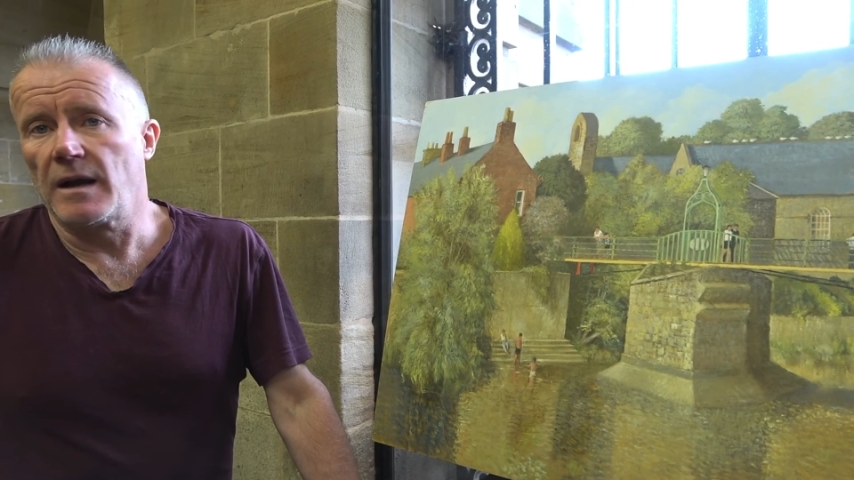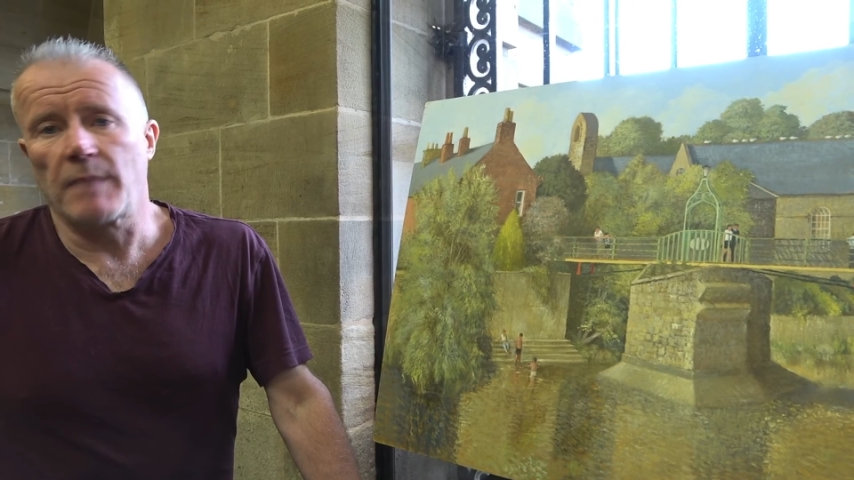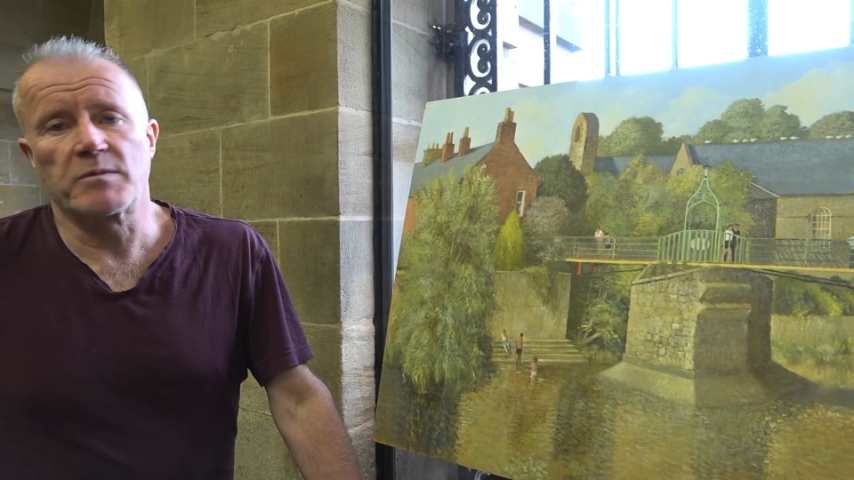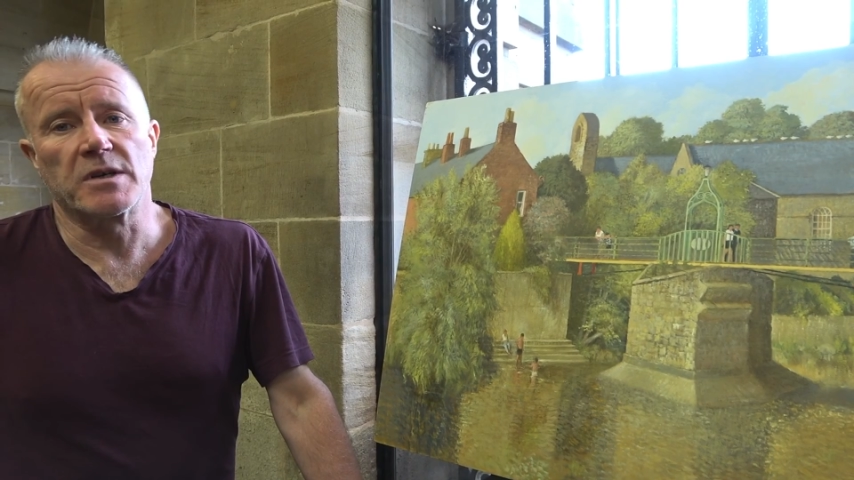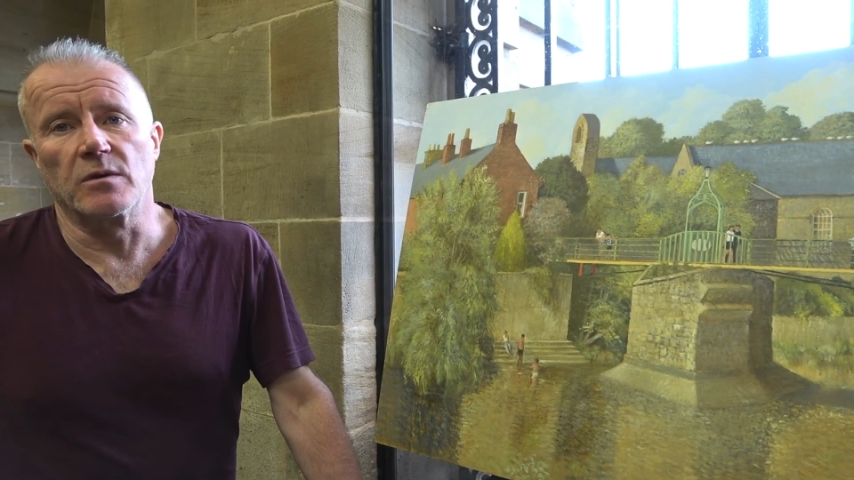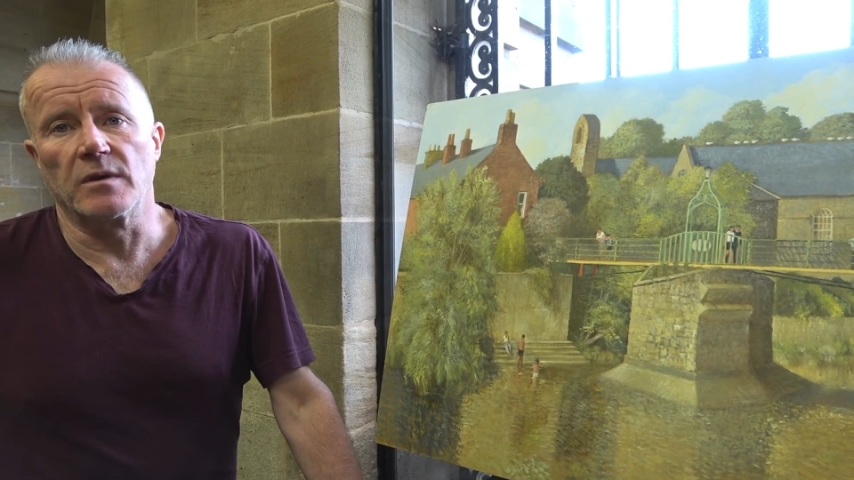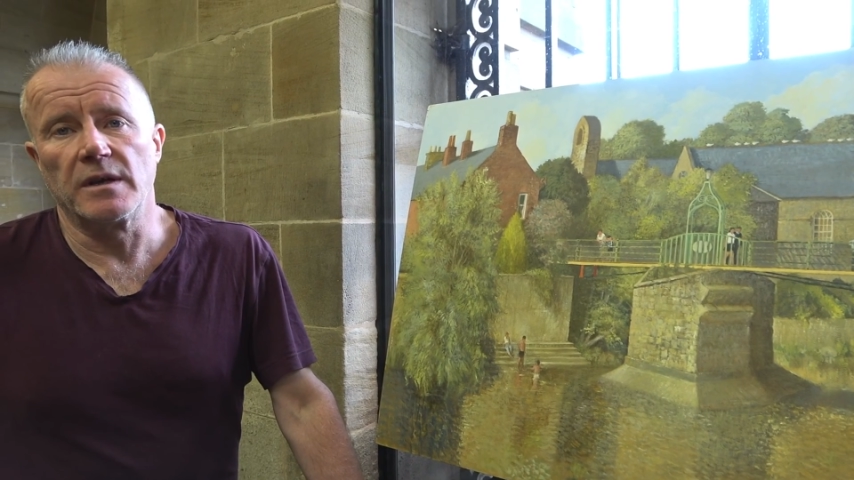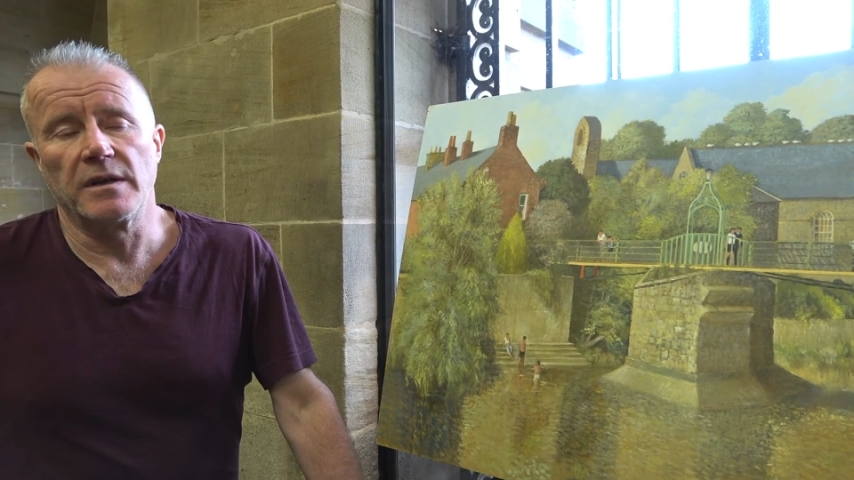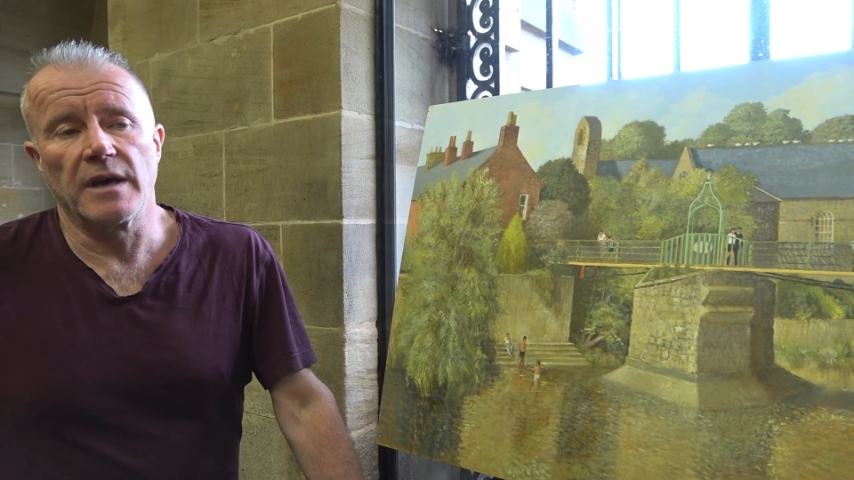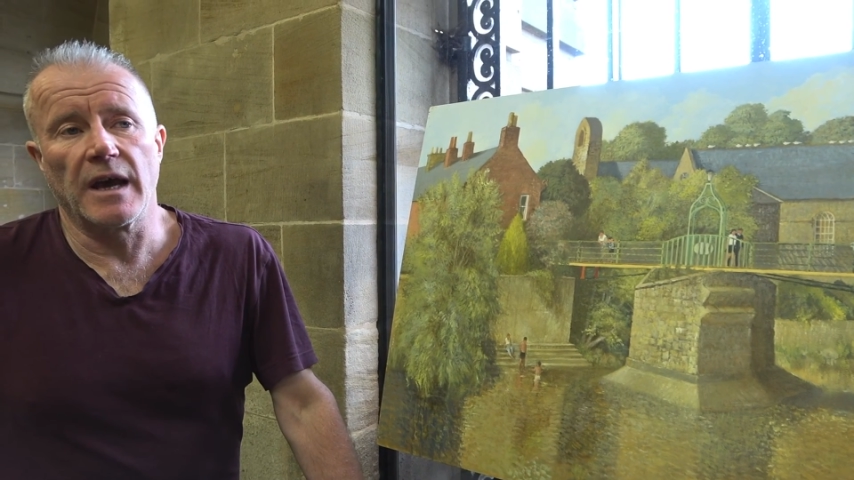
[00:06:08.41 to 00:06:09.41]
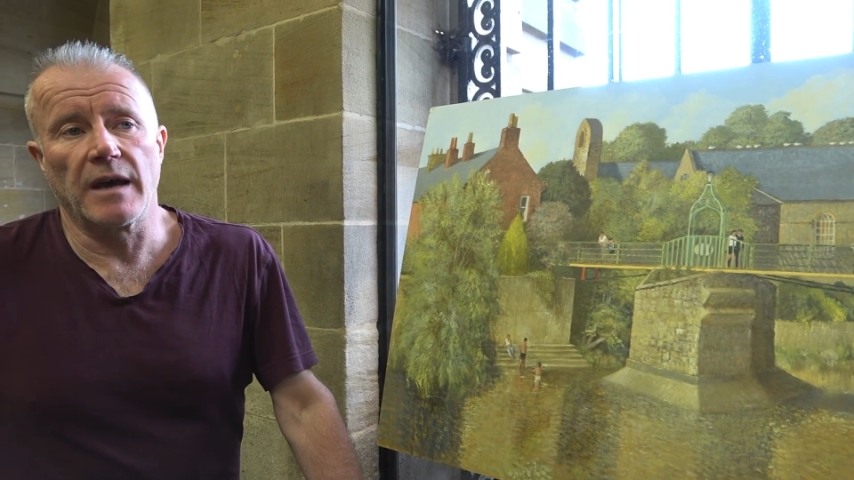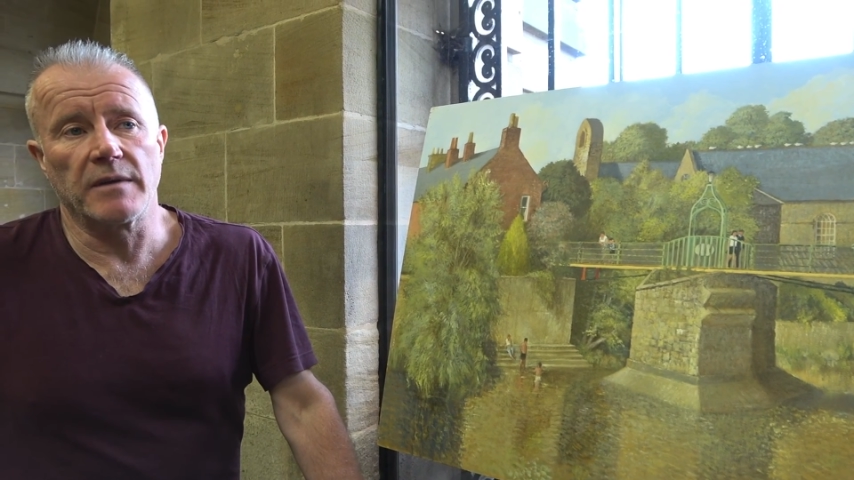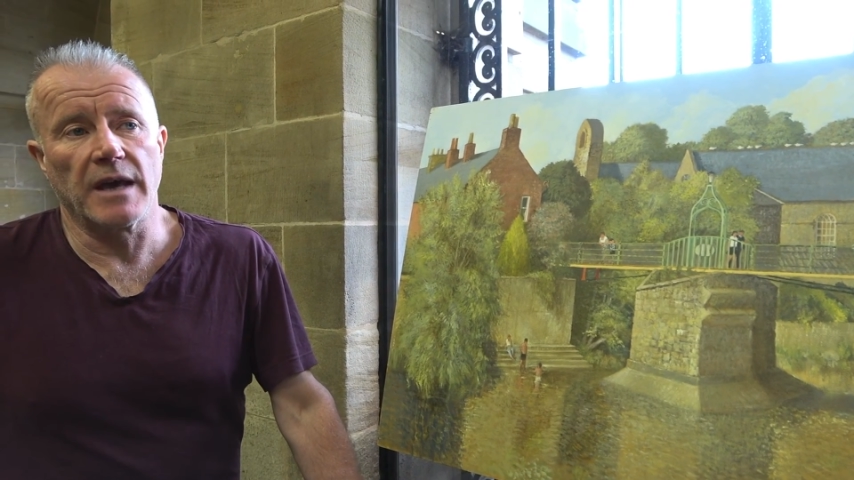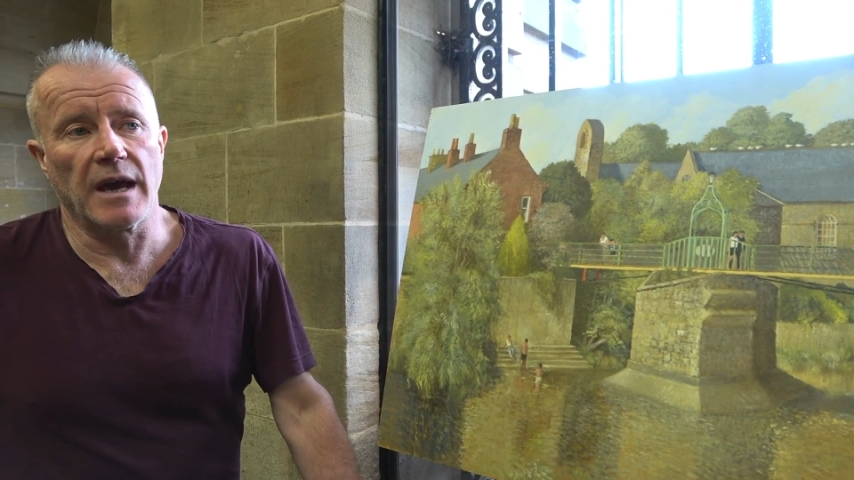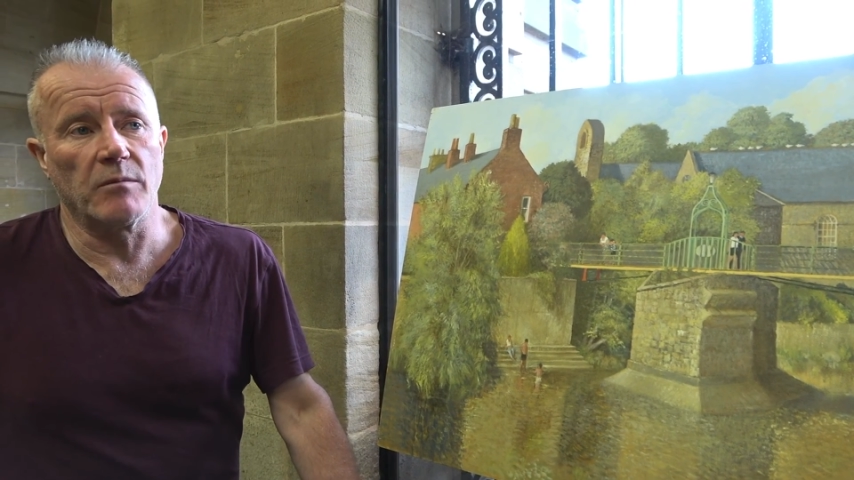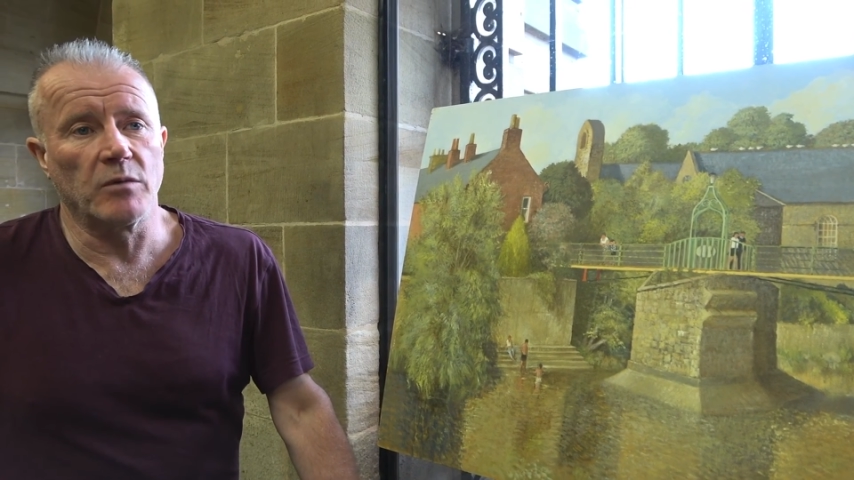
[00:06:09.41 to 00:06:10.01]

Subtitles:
Absolutely, yeah.